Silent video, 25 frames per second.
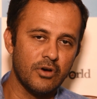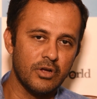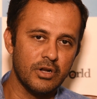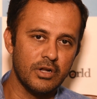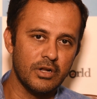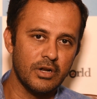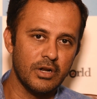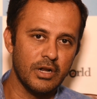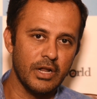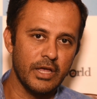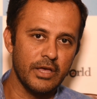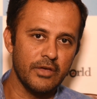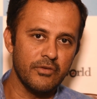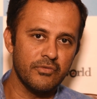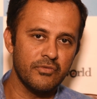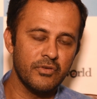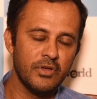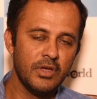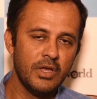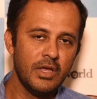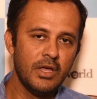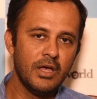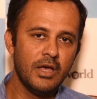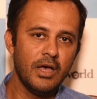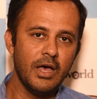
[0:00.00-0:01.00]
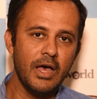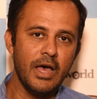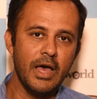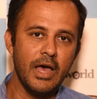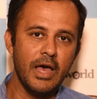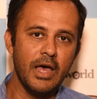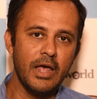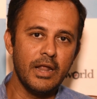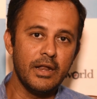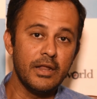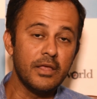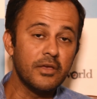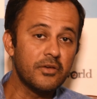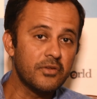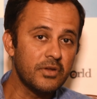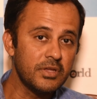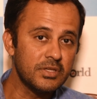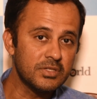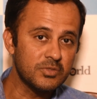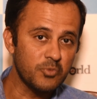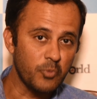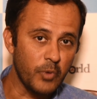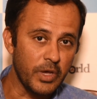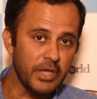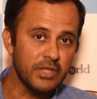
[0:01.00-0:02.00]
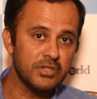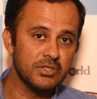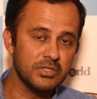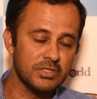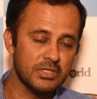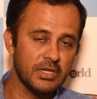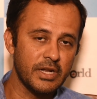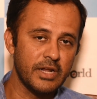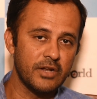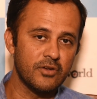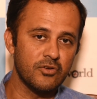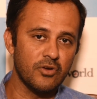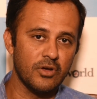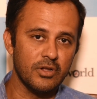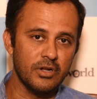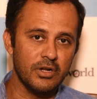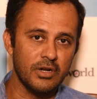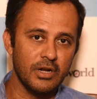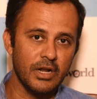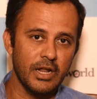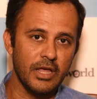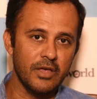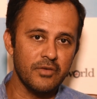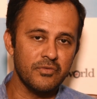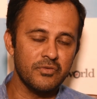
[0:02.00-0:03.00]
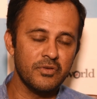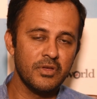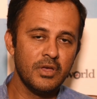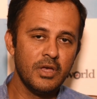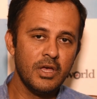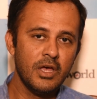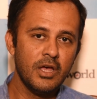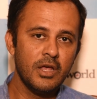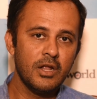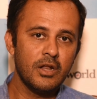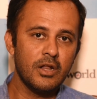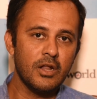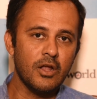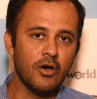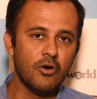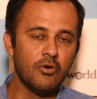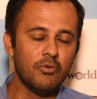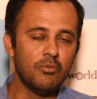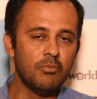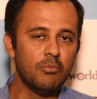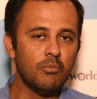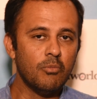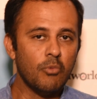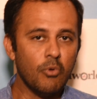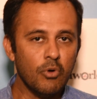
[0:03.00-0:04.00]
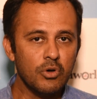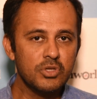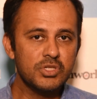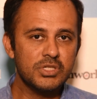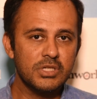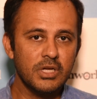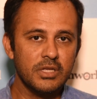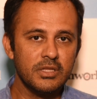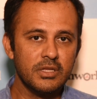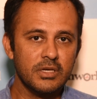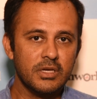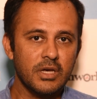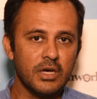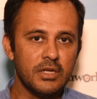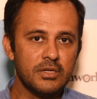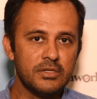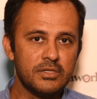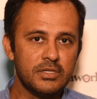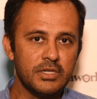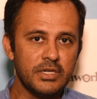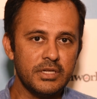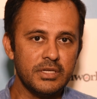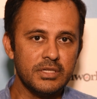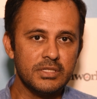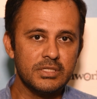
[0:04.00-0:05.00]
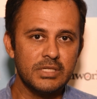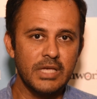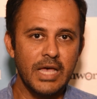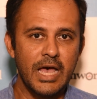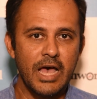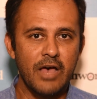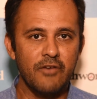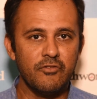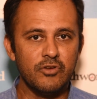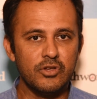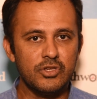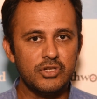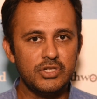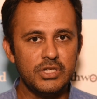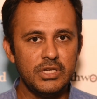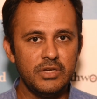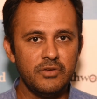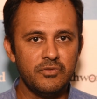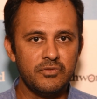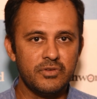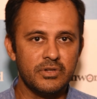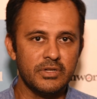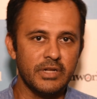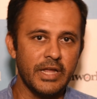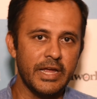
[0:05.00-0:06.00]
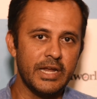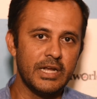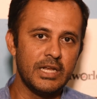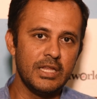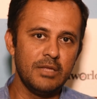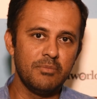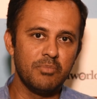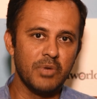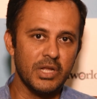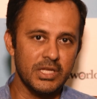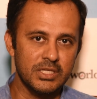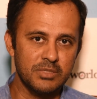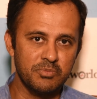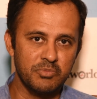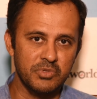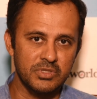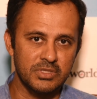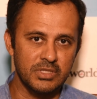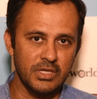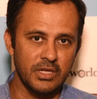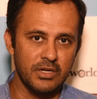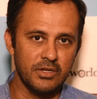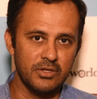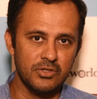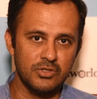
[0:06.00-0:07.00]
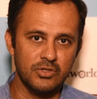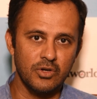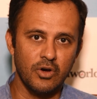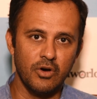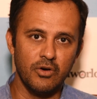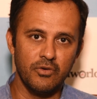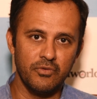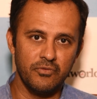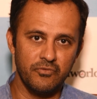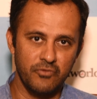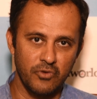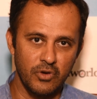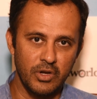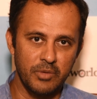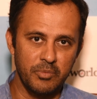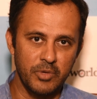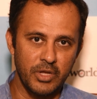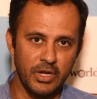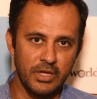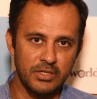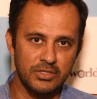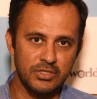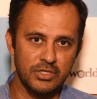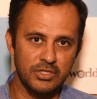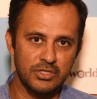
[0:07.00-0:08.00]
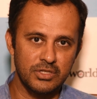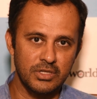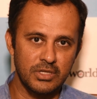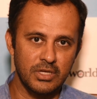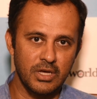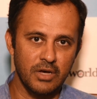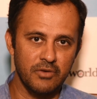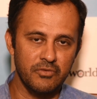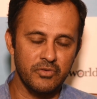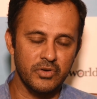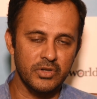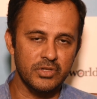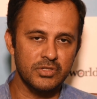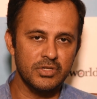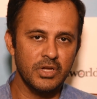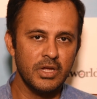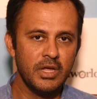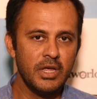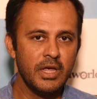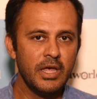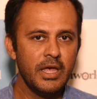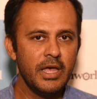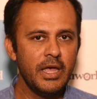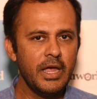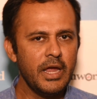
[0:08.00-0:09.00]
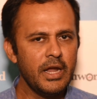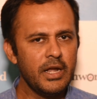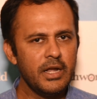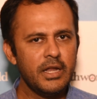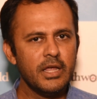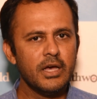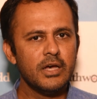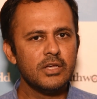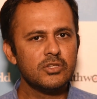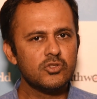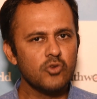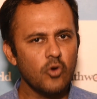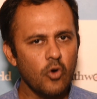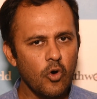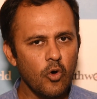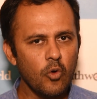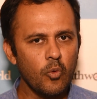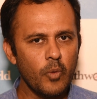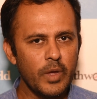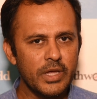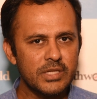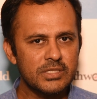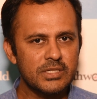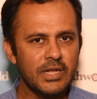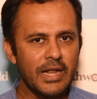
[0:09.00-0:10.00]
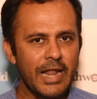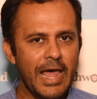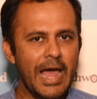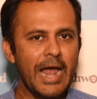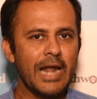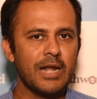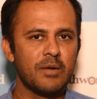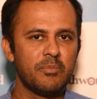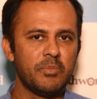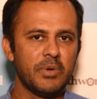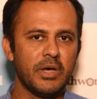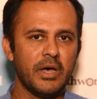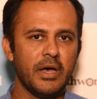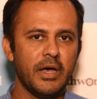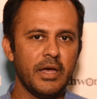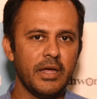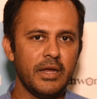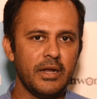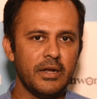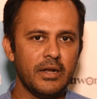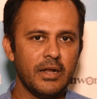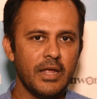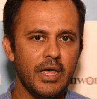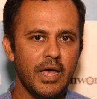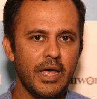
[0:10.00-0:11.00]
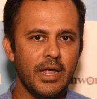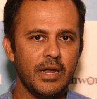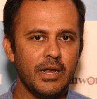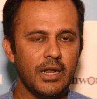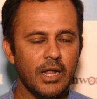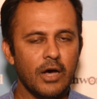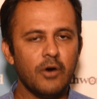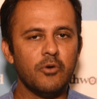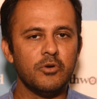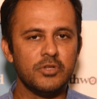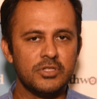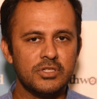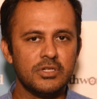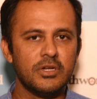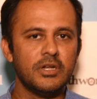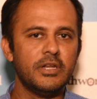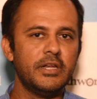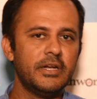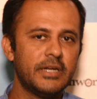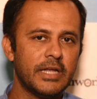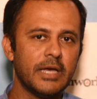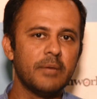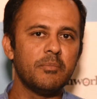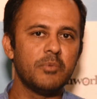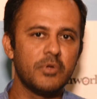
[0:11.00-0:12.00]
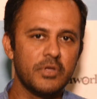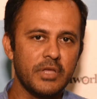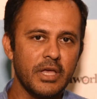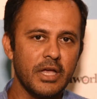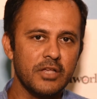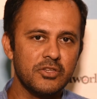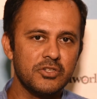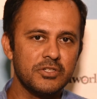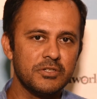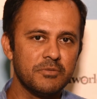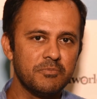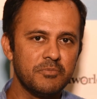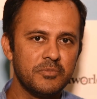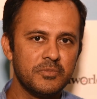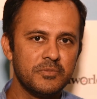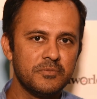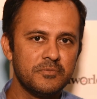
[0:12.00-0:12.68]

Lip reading: on in life, and increased wages later on in life. Now, most other countries have achieved 90%+ of full immunization coverage. India has always lagged behind, and now it's really time to catch up.